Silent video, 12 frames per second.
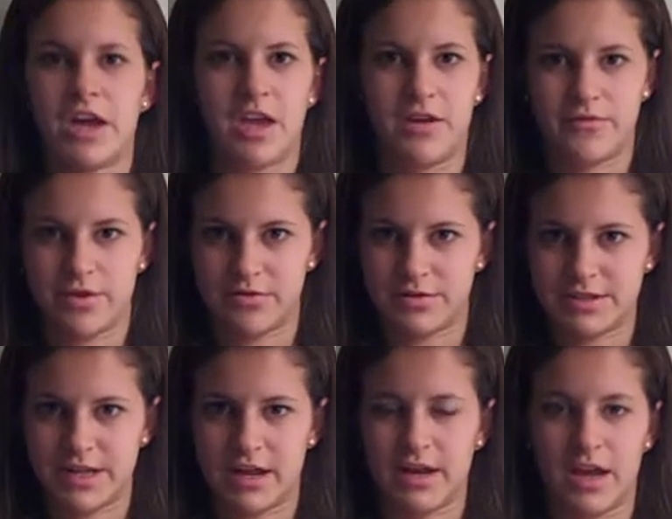checking for
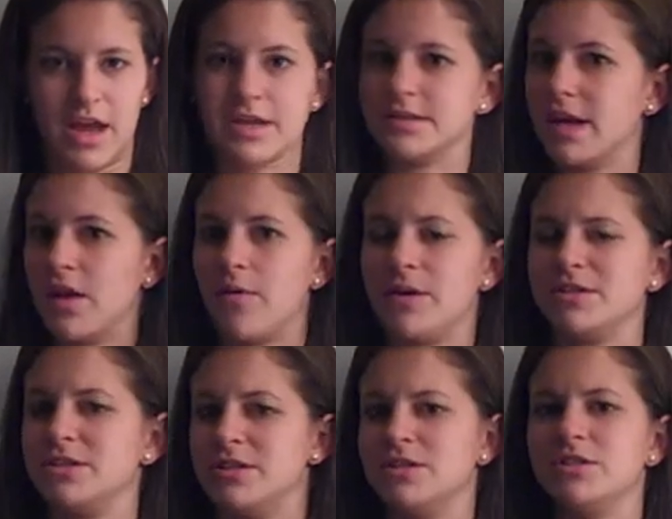understanding, asking
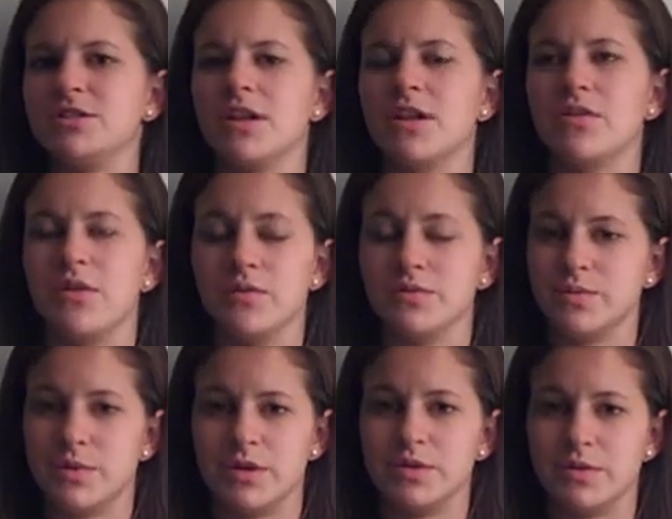questions. Those
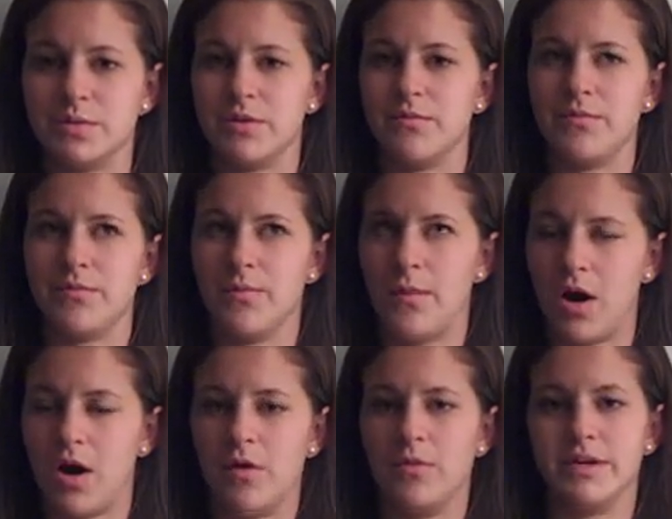words were
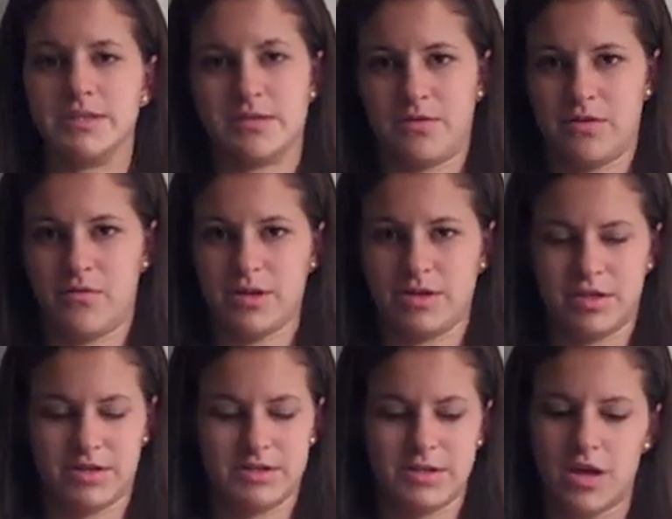always in her
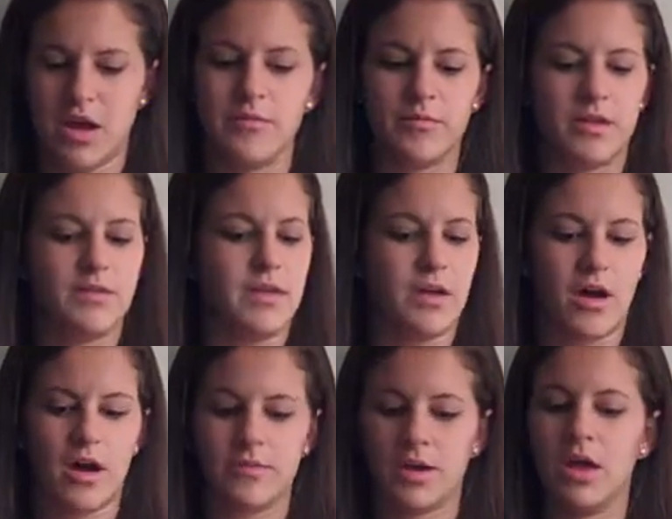questions: the government, the
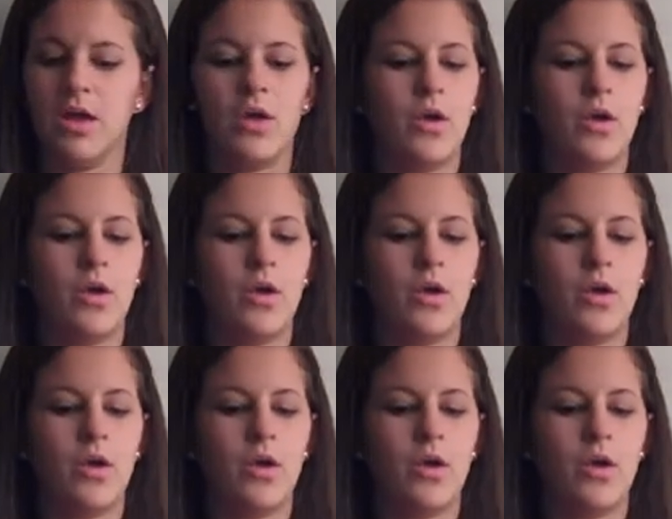economy.